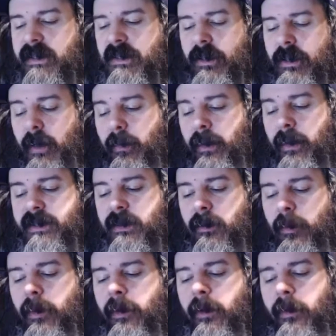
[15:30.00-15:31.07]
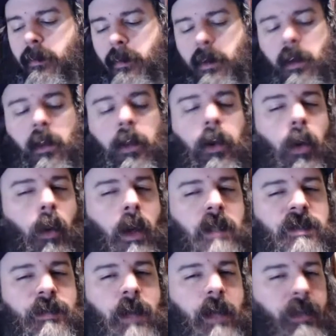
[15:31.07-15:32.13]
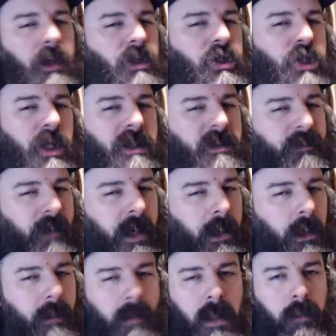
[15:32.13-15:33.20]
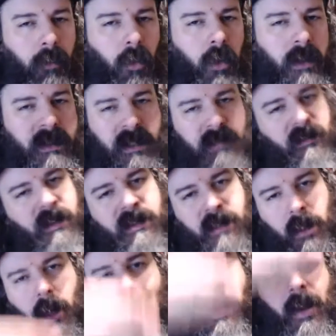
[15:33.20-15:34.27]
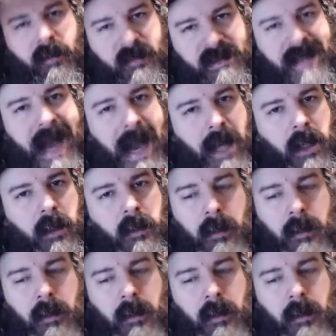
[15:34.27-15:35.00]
year I went to, we're a little ways from that. They just finally made rolling TVs that come out of a dock.